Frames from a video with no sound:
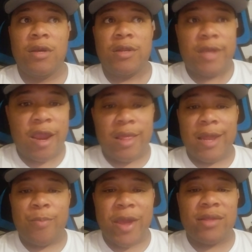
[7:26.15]
The
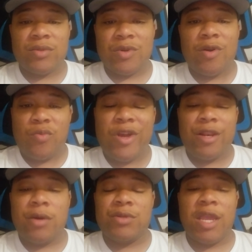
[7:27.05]
Carolina Panthers were going to win
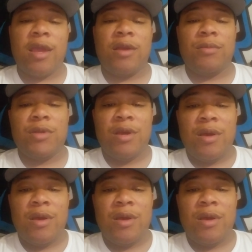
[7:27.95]
those games.